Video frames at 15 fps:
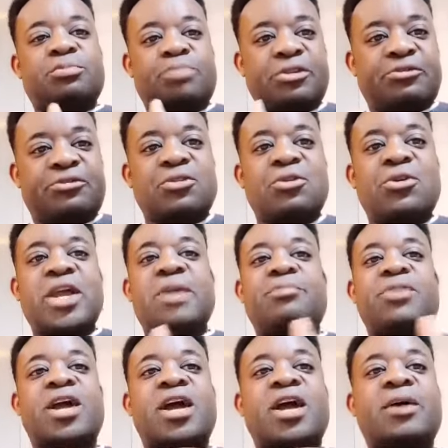before
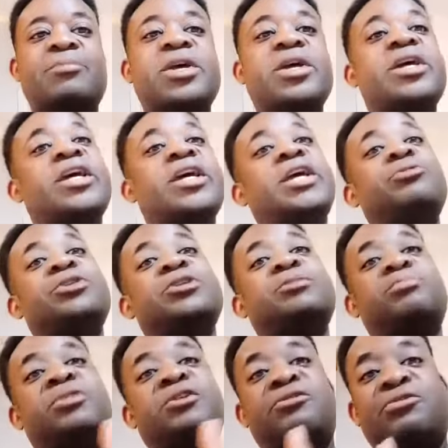Abraham. It
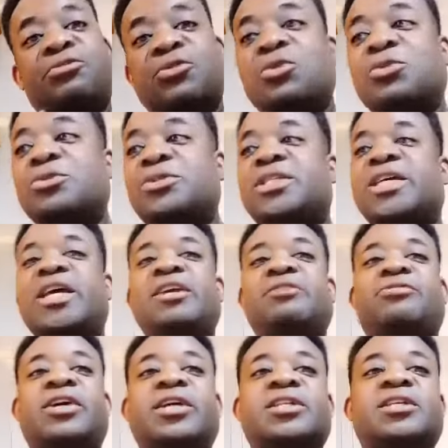was before
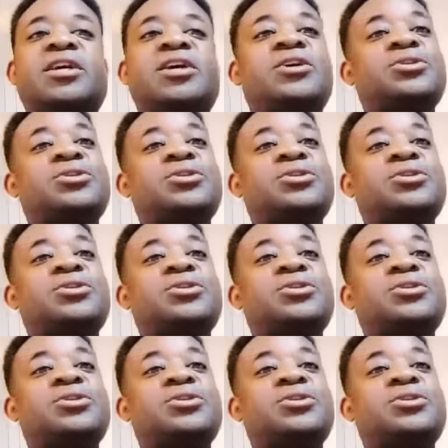David.